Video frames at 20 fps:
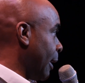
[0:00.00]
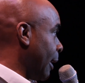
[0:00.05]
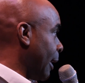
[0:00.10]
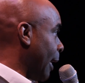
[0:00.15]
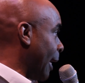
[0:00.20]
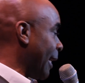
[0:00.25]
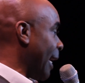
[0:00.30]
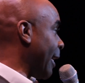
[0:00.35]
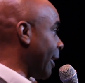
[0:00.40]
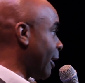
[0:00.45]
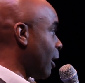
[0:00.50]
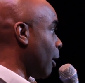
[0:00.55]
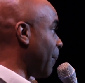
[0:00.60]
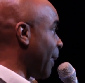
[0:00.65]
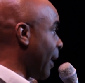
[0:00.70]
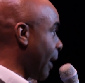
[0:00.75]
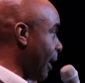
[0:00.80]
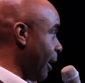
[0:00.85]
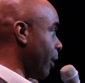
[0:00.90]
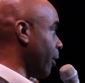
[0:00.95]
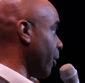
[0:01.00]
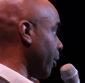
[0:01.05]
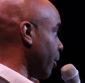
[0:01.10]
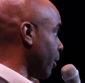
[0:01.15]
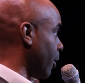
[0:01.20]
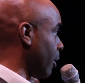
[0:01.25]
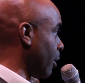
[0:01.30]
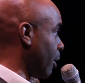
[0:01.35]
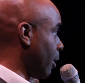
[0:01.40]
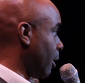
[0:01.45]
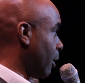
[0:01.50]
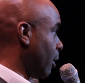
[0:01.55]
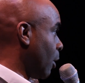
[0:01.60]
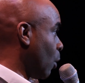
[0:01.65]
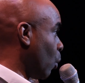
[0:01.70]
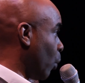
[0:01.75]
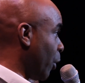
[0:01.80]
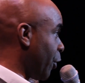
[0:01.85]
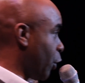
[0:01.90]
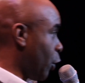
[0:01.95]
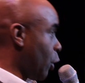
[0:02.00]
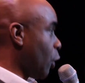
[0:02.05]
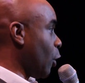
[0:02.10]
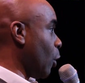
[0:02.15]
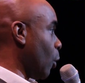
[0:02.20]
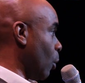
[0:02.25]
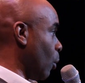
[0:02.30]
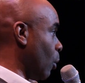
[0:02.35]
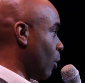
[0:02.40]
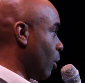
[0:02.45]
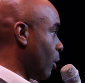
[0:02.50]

and ended up here with you